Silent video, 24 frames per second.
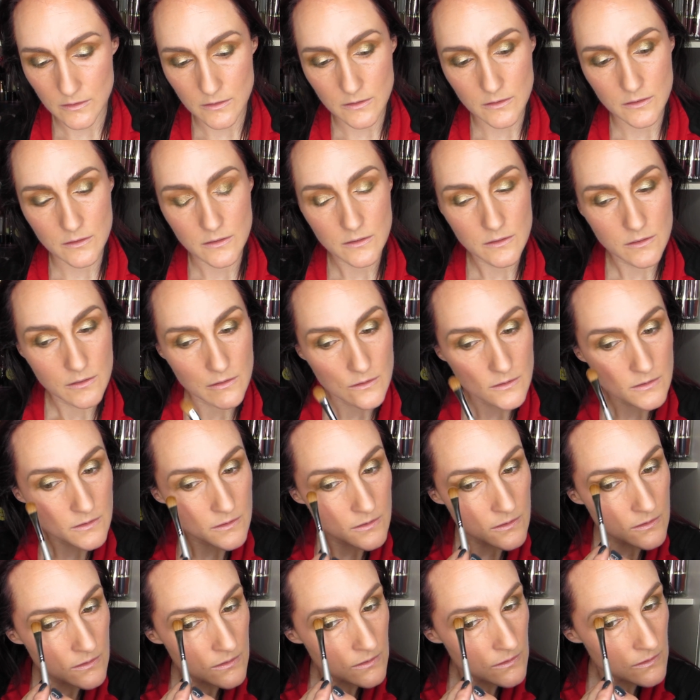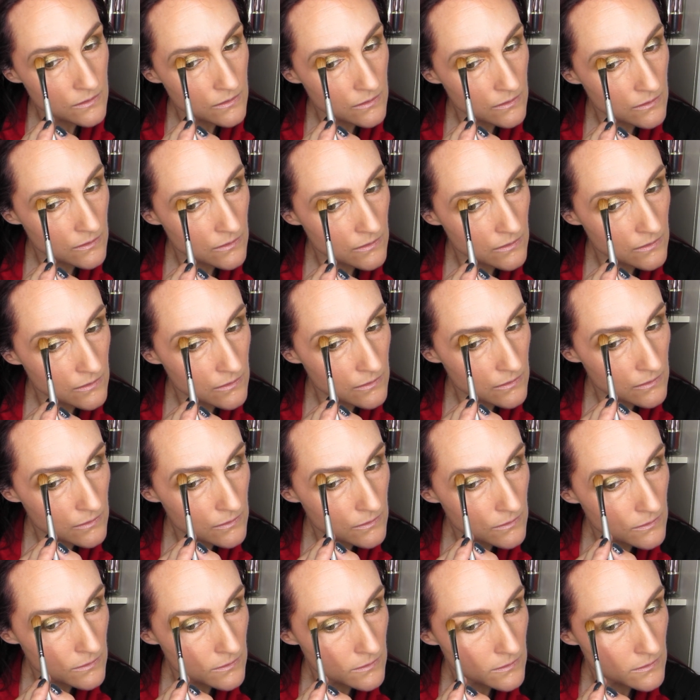
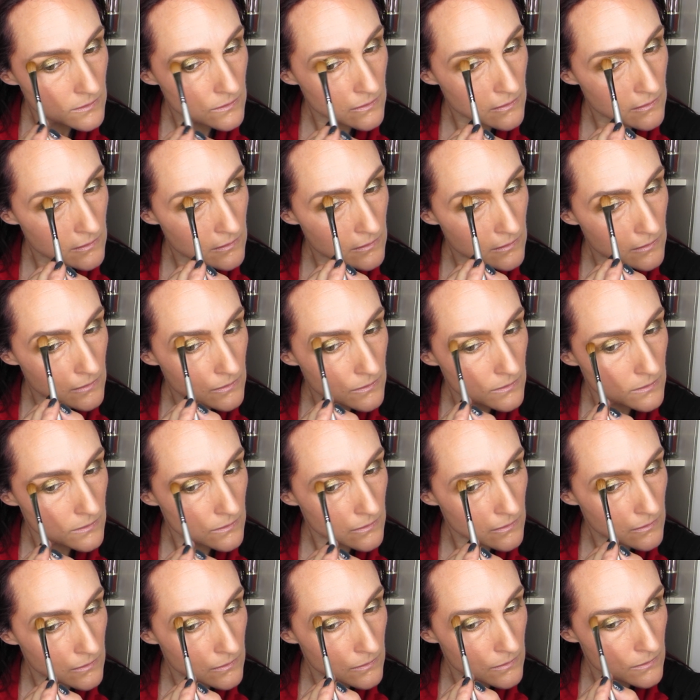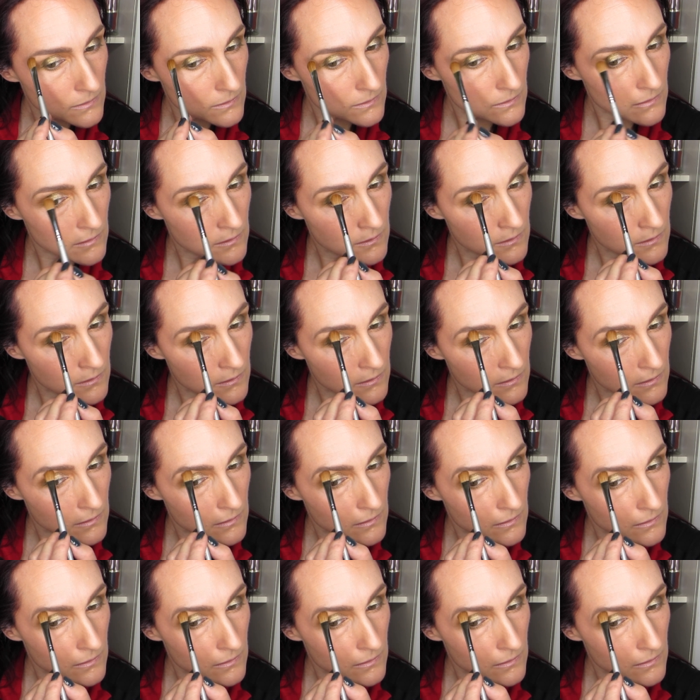Nothing is said.